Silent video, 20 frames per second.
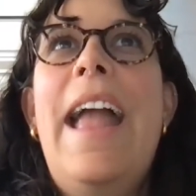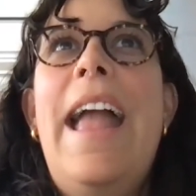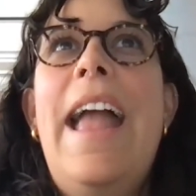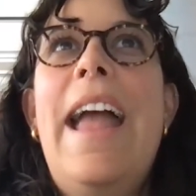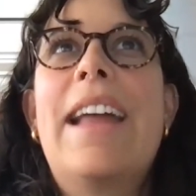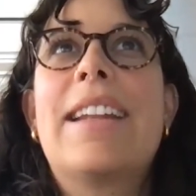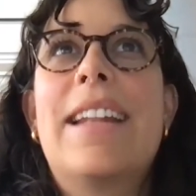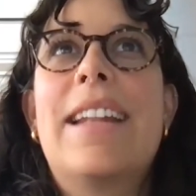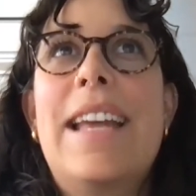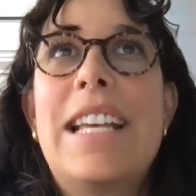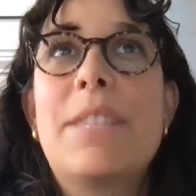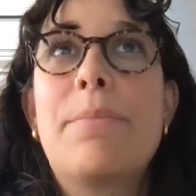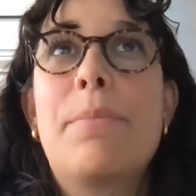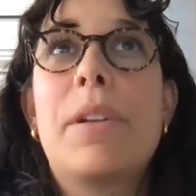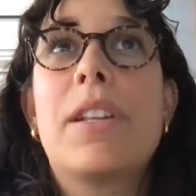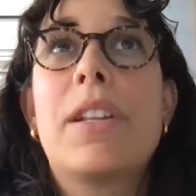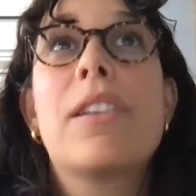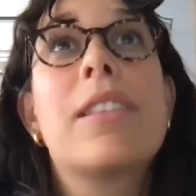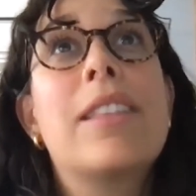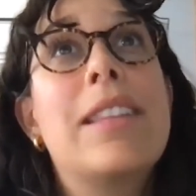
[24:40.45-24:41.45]
And last
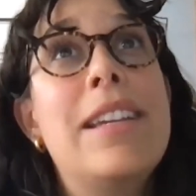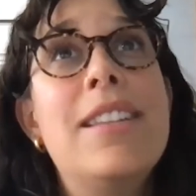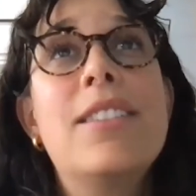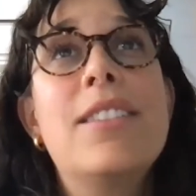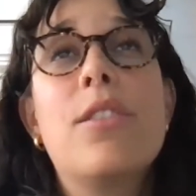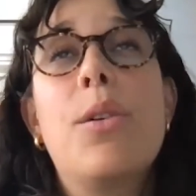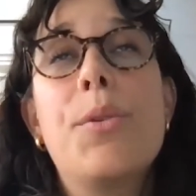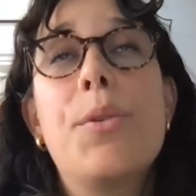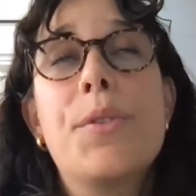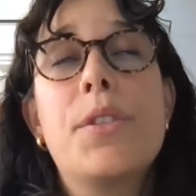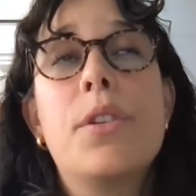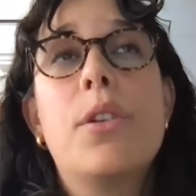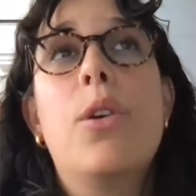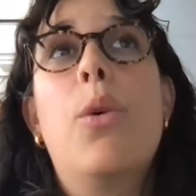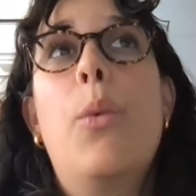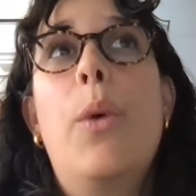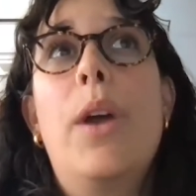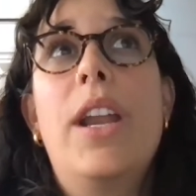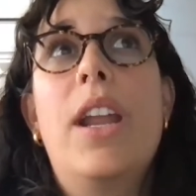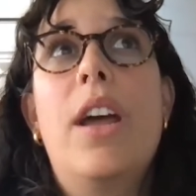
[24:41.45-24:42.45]
but not least, also,
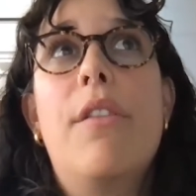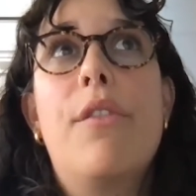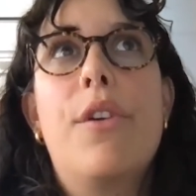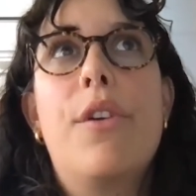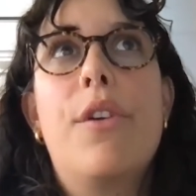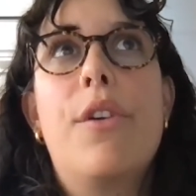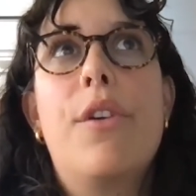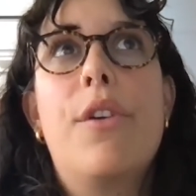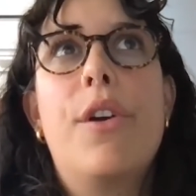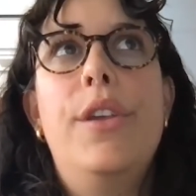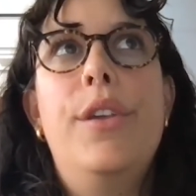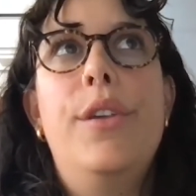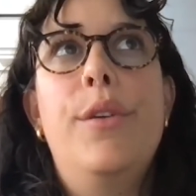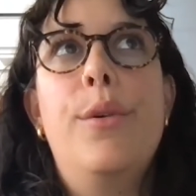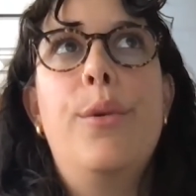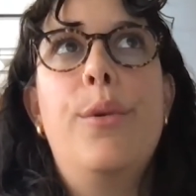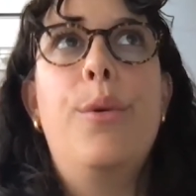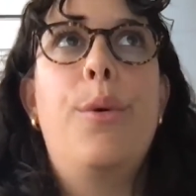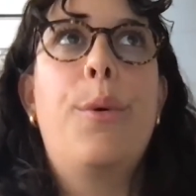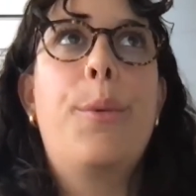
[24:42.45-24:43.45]
whenever
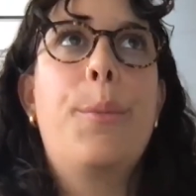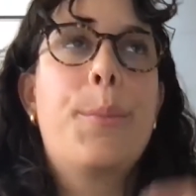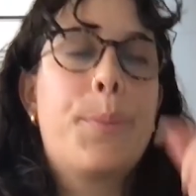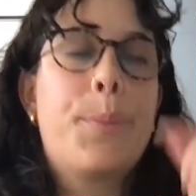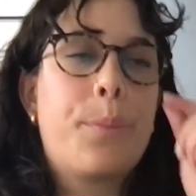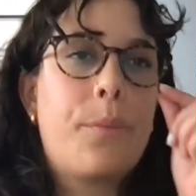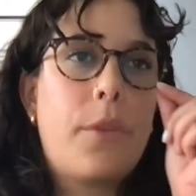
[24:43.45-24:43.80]
you,